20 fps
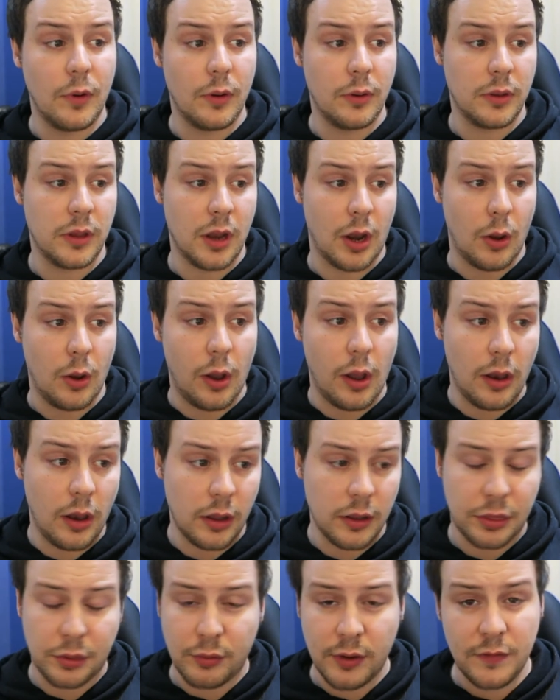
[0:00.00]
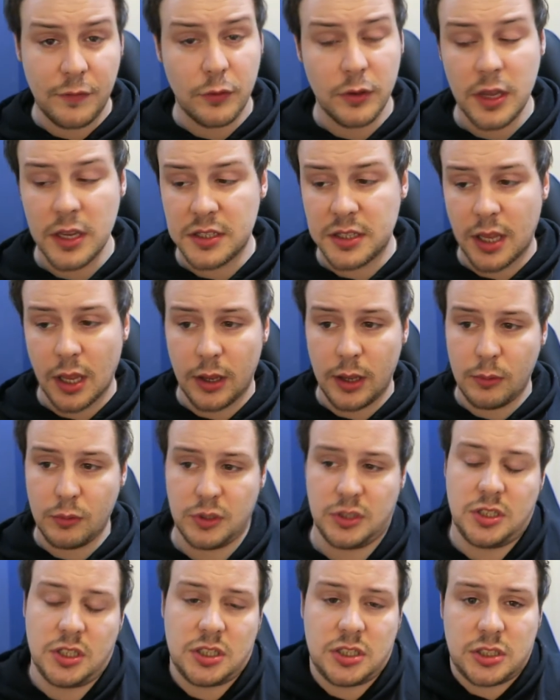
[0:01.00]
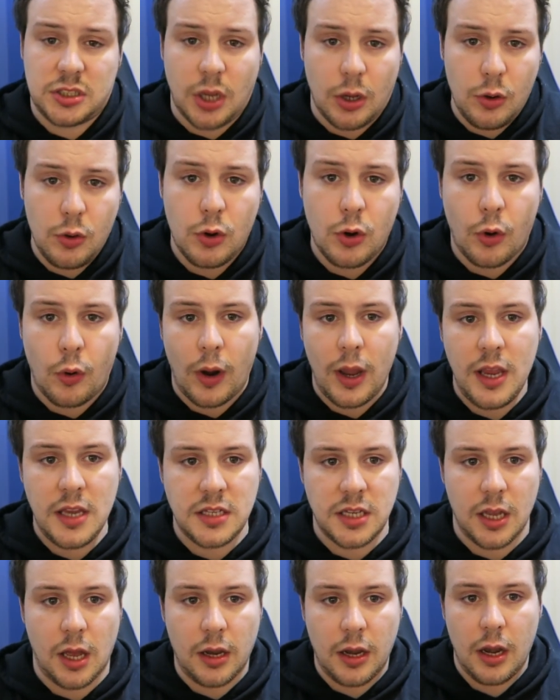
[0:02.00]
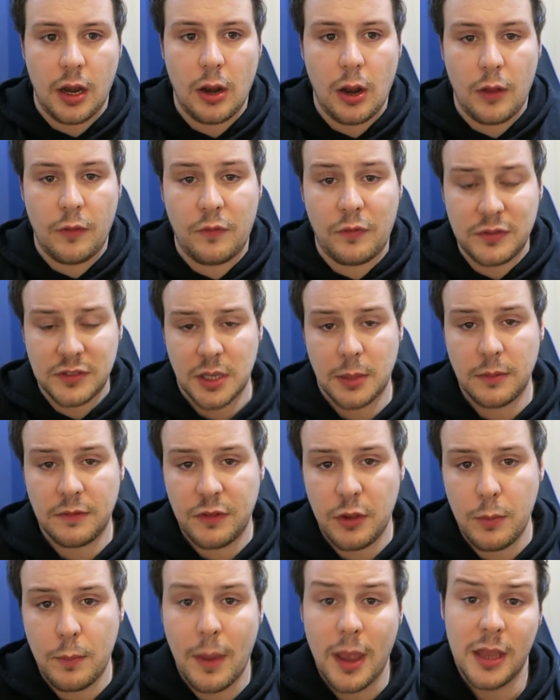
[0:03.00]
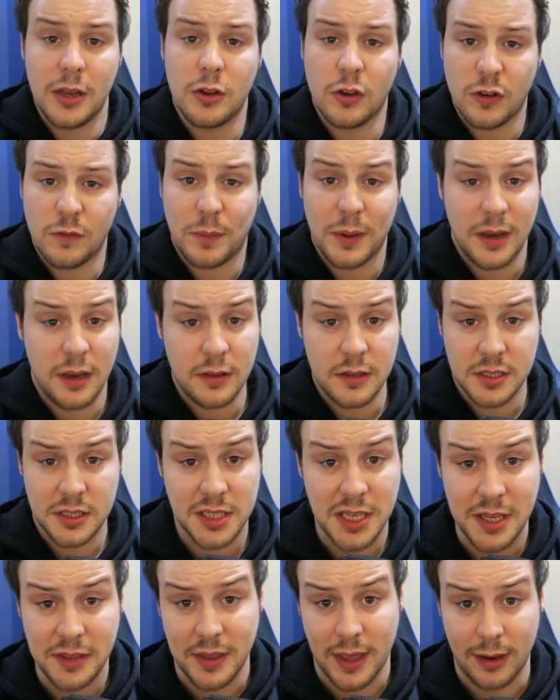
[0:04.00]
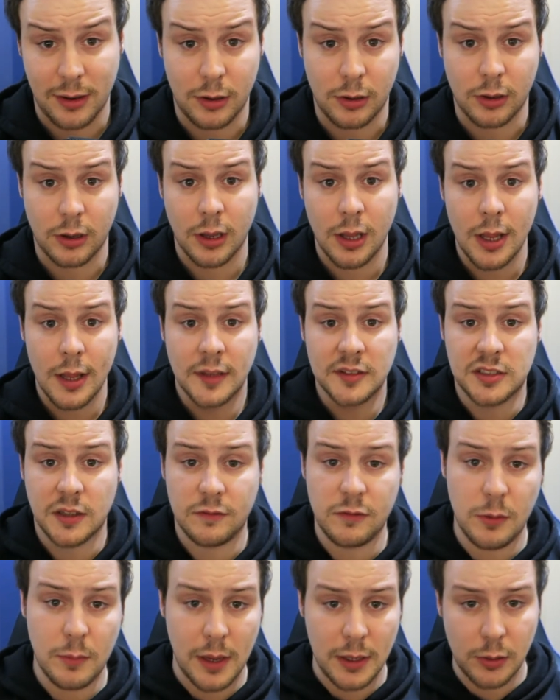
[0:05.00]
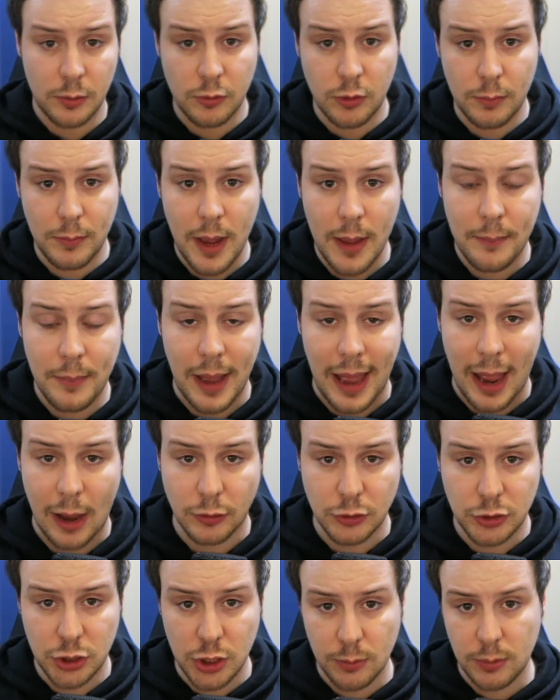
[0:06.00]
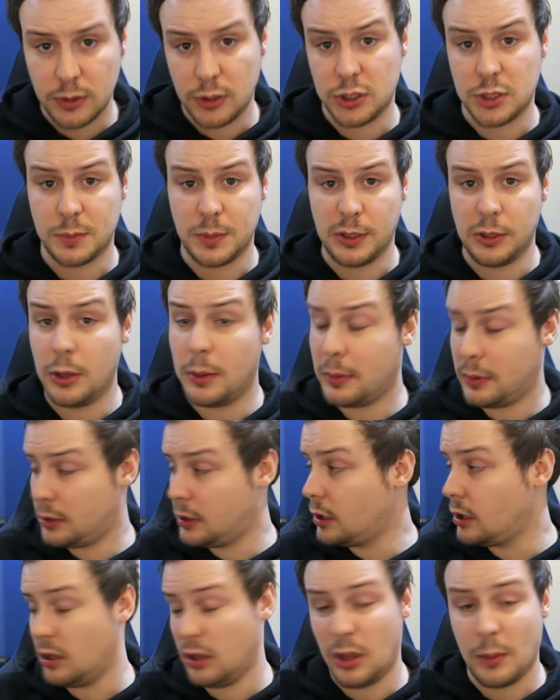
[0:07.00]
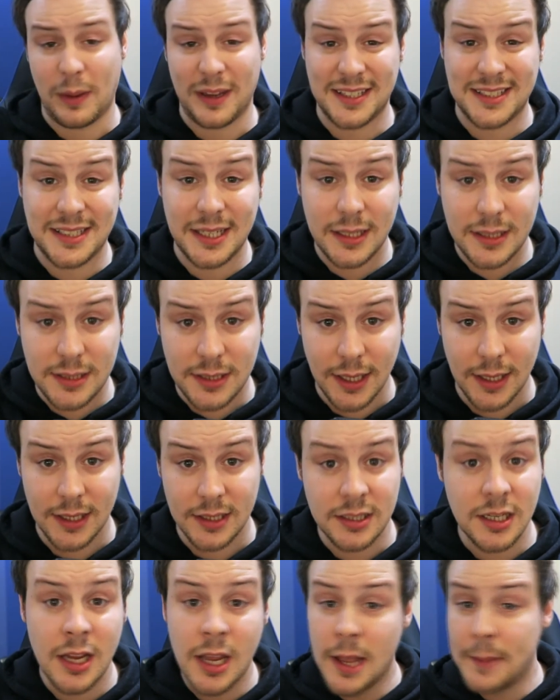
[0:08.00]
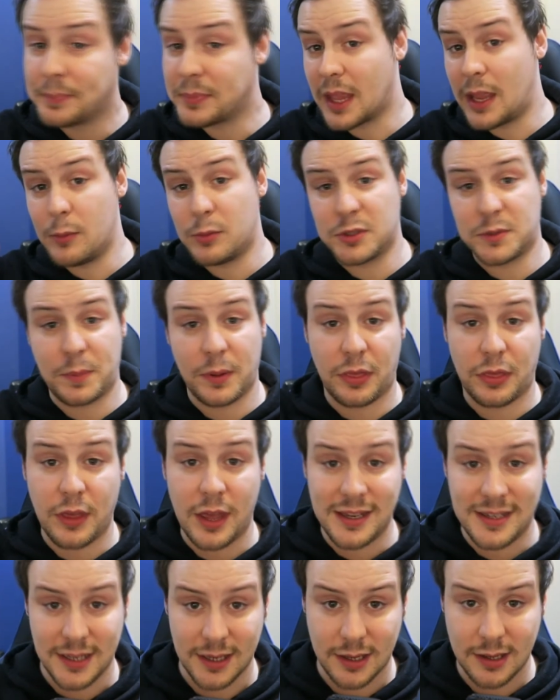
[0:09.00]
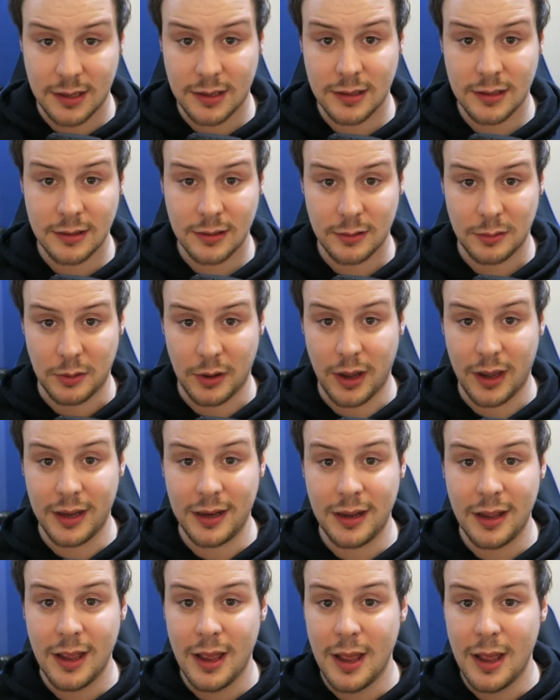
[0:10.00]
You know, like 3-4 years ago, it was just so crazy. I don't know if some of you may not have been in the scene that long. Some of you may not remember how stupid it used to be. You go back 6 years, it was pathetic, right?